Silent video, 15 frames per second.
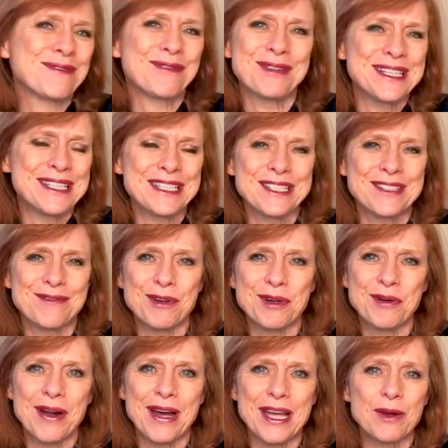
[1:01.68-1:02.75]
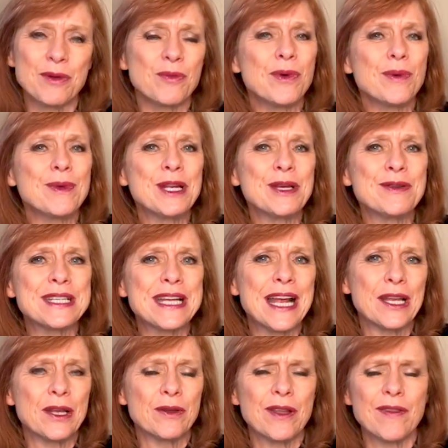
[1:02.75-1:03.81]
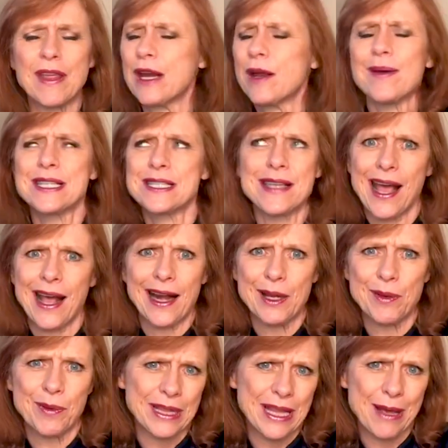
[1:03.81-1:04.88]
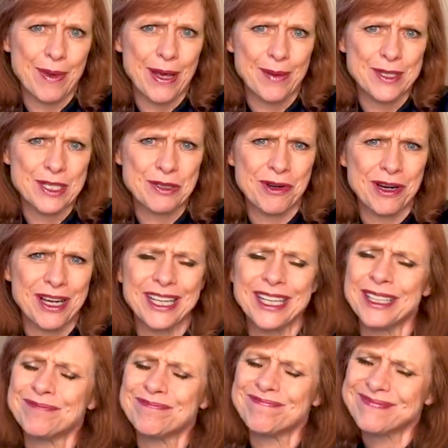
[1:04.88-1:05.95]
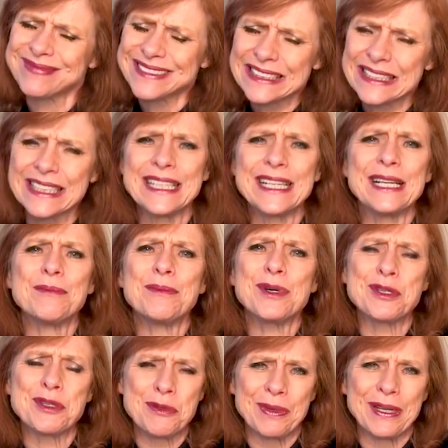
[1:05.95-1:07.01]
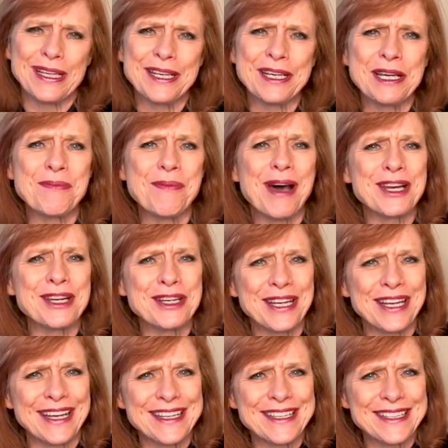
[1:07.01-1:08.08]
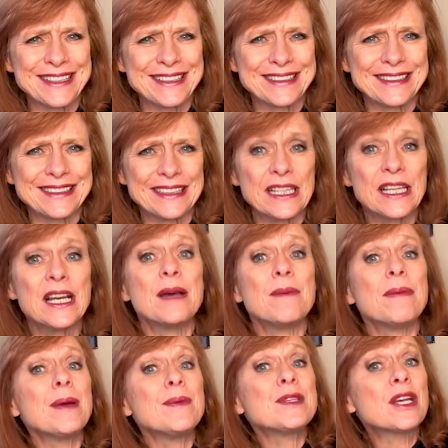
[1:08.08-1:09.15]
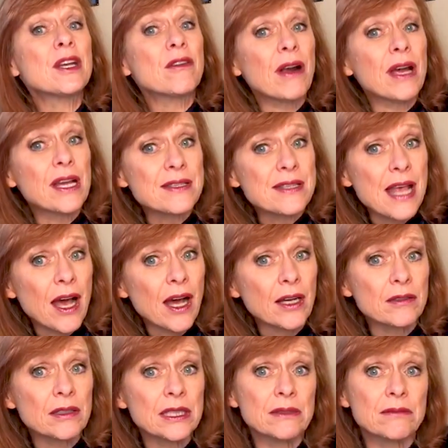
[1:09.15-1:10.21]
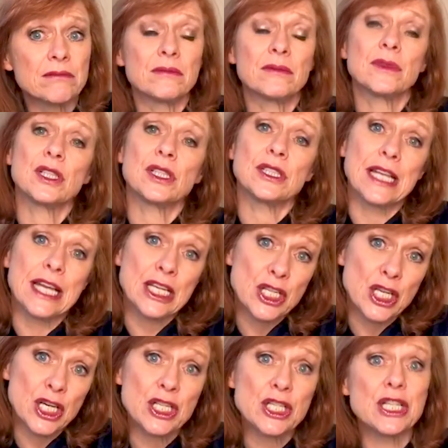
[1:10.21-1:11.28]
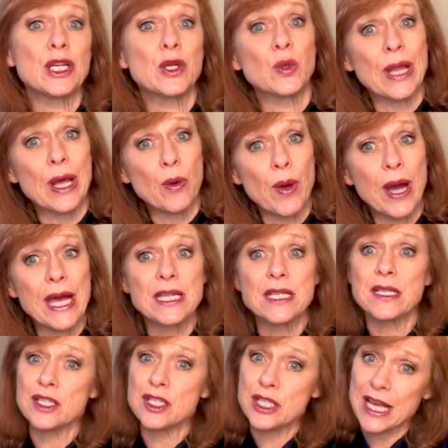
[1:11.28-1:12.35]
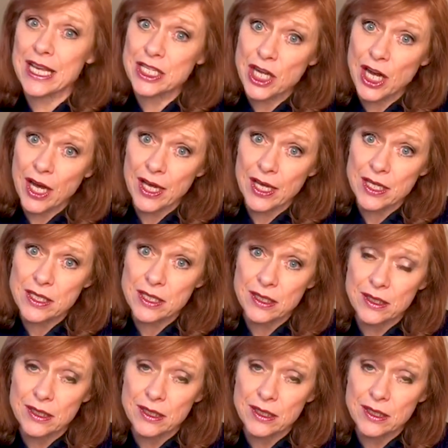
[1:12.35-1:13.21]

of reasons for crying. Women who tell you that they know exactly what their baby's crying are, possibly imagining it. Babies can cry because they're hungry, because they're dirty or they're wet, because they're tired,